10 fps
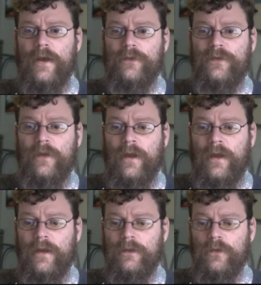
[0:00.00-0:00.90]
out
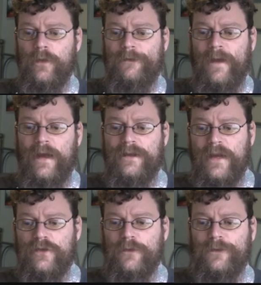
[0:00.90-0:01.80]

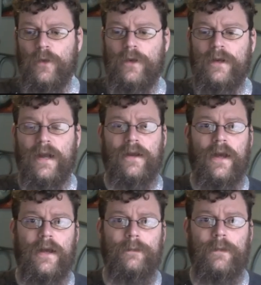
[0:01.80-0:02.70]

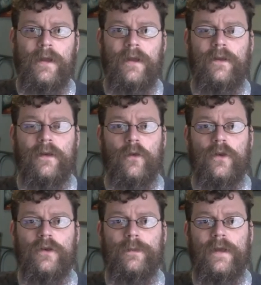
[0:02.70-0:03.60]
UnifyTattooFlorida.com, and they're
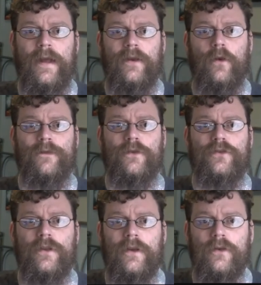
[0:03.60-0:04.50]
going to be heading over
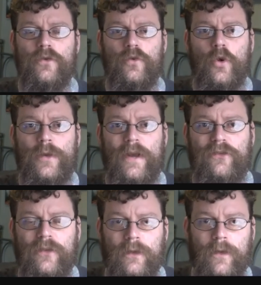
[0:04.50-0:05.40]
to their new
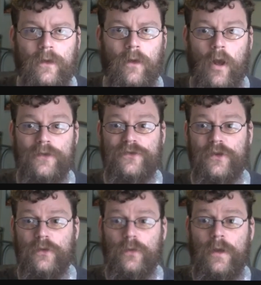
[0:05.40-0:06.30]
location. They're
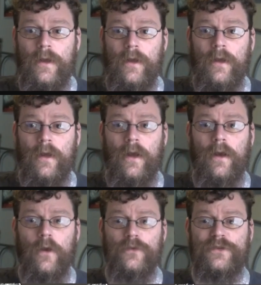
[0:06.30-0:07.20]
also
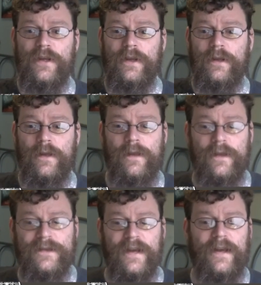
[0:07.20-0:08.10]
hosting
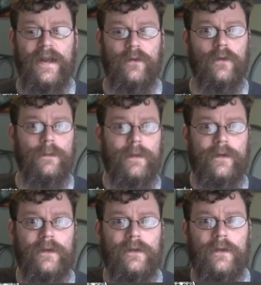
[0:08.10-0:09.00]
the second annual
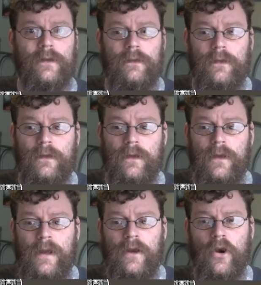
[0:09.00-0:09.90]
Imperial
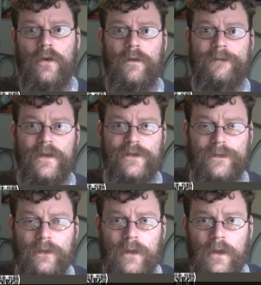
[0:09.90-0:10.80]
and Art
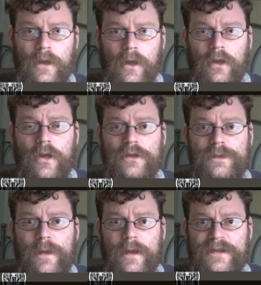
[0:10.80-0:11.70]
Festival
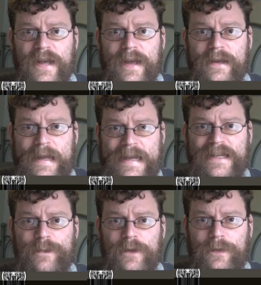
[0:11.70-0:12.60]
alongside
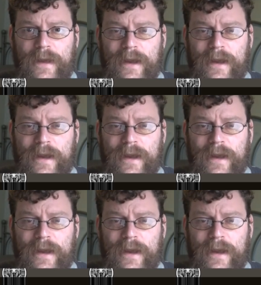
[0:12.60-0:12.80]
Inksmith